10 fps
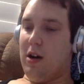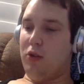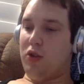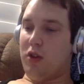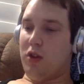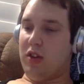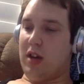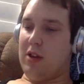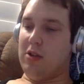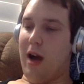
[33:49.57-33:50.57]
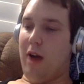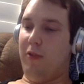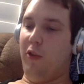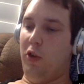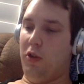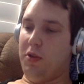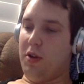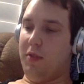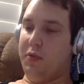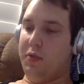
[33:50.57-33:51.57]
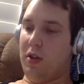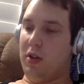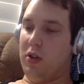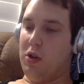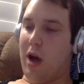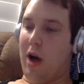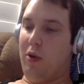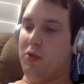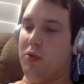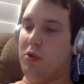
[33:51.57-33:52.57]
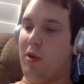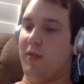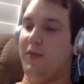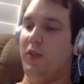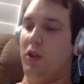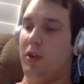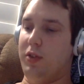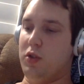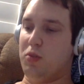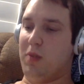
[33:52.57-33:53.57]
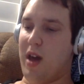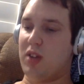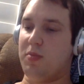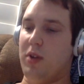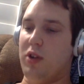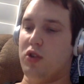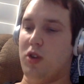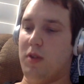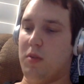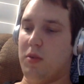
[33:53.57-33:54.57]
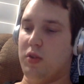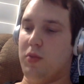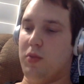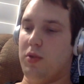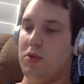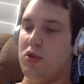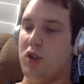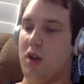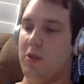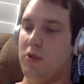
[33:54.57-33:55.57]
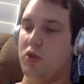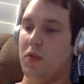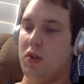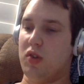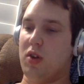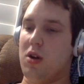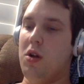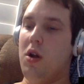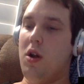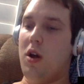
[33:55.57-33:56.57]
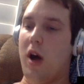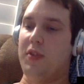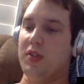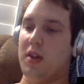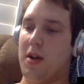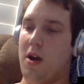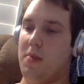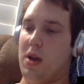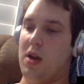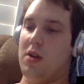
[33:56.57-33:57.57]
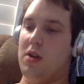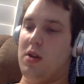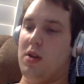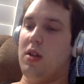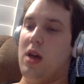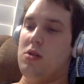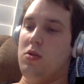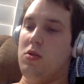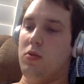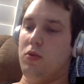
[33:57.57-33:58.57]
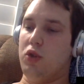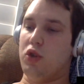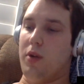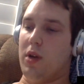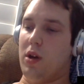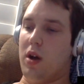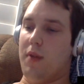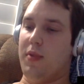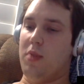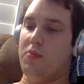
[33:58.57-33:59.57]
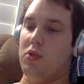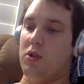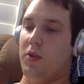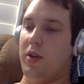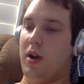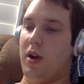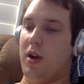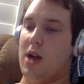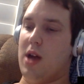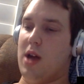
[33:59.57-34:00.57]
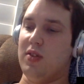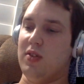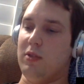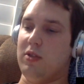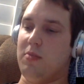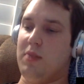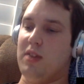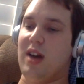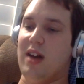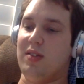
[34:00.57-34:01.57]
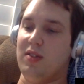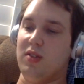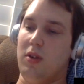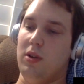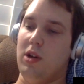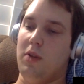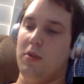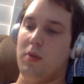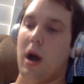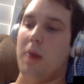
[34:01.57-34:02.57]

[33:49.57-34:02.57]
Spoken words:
Oh, Jersey, you are full of douchebags. Bon Jovi, and most importantly, John Bon Jovi, started off as a hair band that knew showing off their beautiful hair and asses was the best assets to go along with their